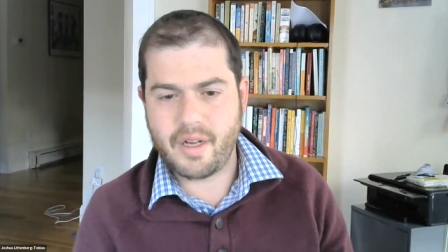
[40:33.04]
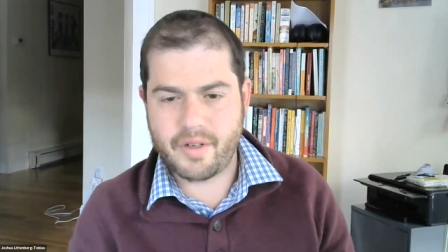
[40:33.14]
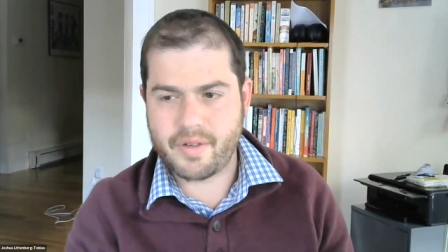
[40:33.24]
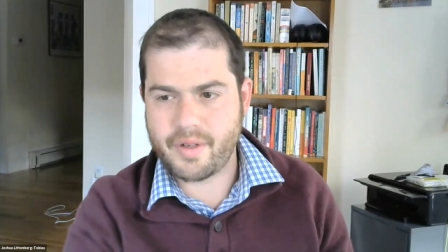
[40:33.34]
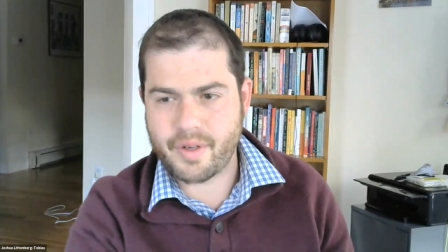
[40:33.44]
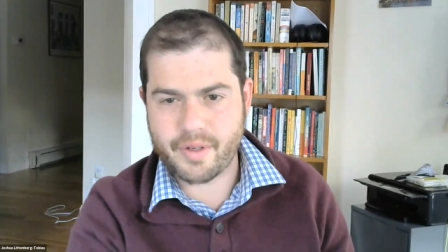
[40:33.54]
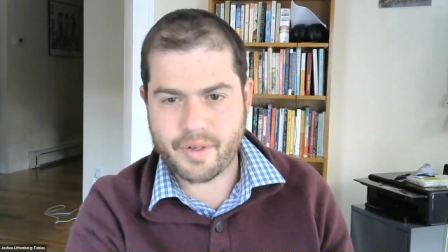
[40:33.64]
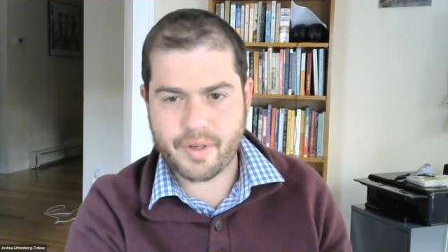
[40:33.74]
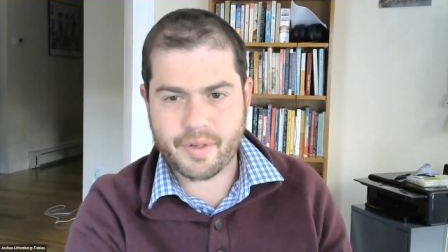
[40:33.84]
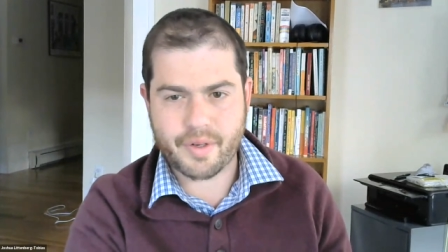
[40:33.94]
Uh,
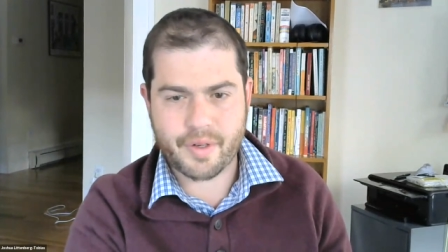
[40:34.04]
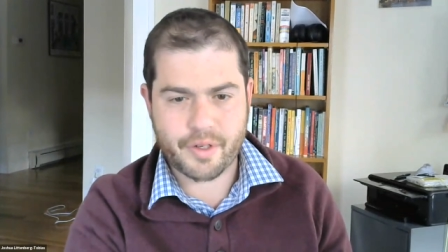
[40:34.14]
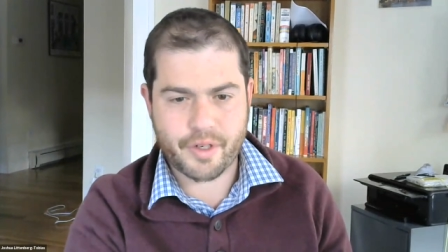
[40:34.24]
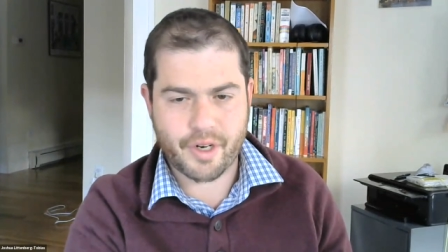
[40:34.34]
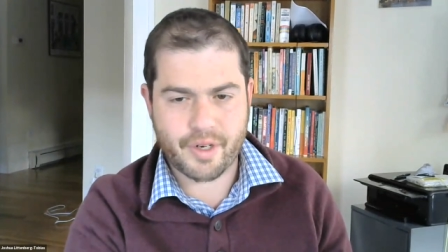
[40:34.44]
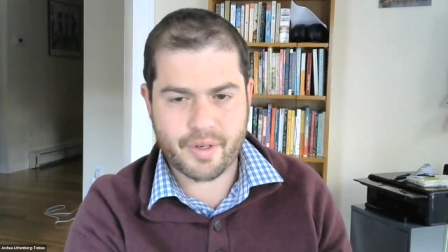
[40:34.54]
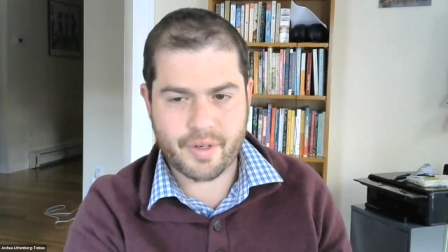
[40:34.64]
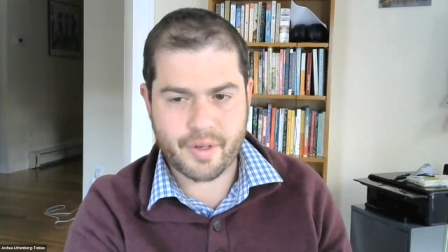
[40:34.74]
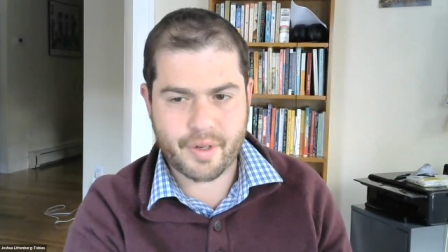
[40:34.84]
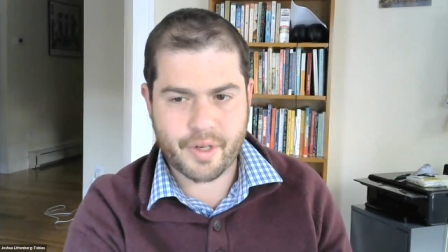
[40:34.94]
you're
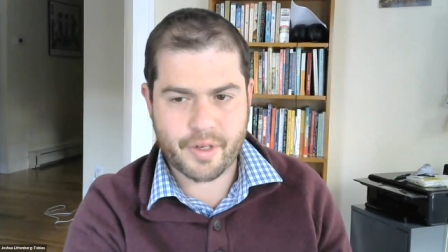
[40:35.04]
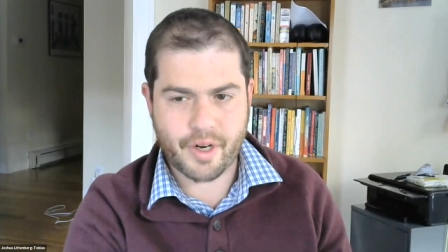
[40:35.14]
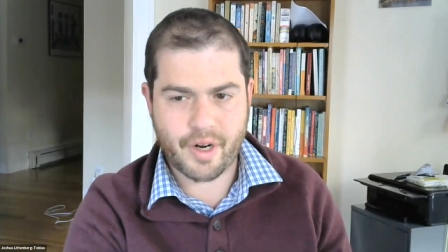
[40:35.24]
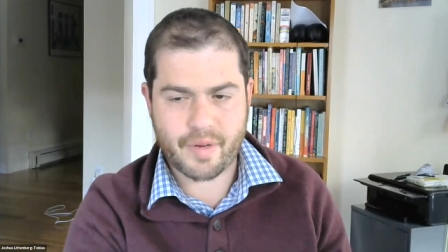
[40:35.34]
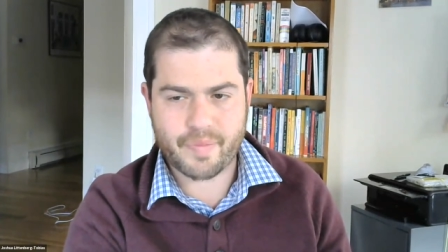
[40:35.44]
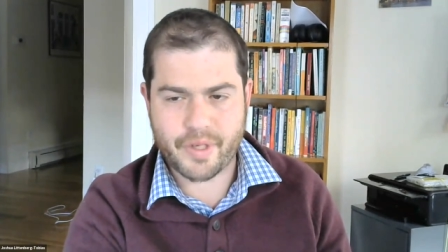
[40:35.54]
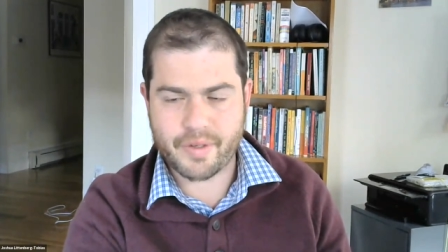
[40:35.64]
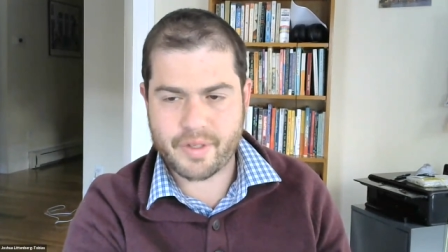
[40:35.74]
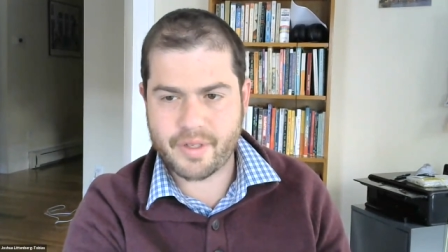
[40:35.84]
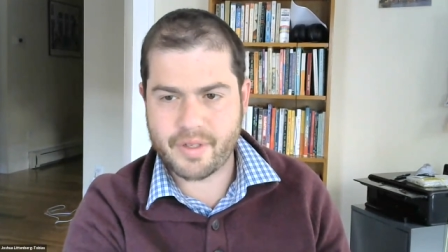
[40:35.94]
you're on
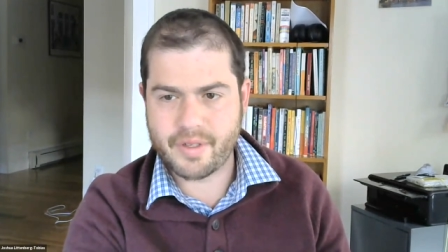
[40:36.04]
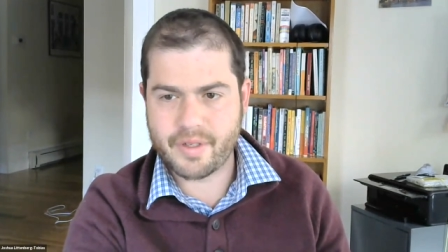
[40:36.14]
mute.